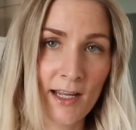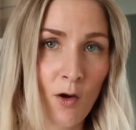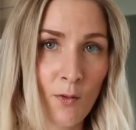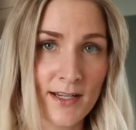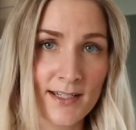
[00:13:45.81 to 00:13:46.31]
I
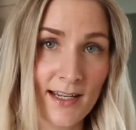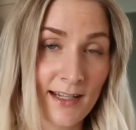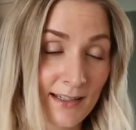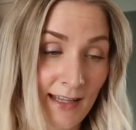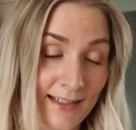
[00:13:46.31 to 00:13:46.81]
always
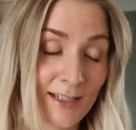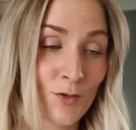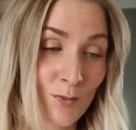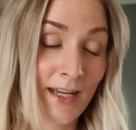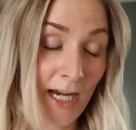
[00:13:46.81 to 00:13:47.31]
let
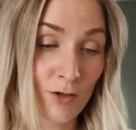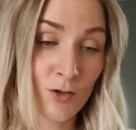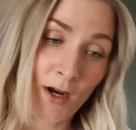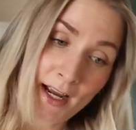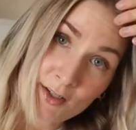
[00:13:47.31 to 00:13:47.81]
it air
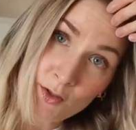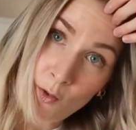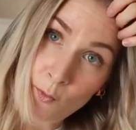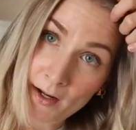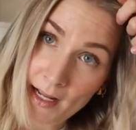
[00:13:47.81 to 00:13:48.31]
dry.
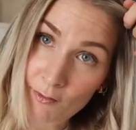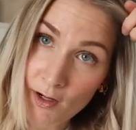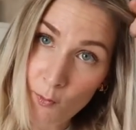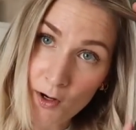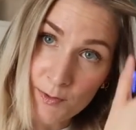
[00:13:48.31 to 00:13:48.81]
So whenever
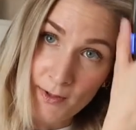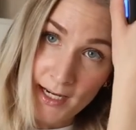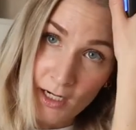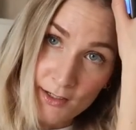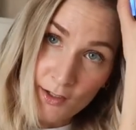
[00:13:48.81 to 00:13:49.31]
I wash my
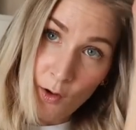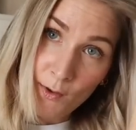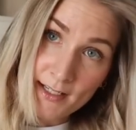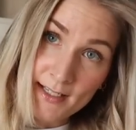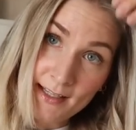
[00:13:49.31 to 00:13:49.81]
hair, it's
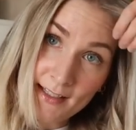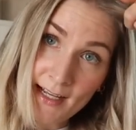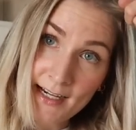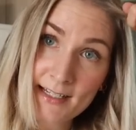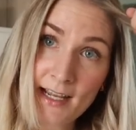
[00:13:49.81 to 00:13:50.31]
always in the
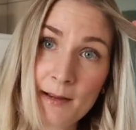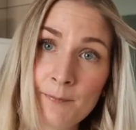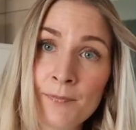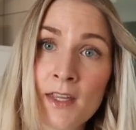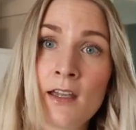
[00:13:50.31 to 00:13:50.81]

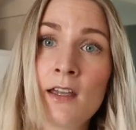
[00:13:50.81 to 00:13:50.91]
nighttime.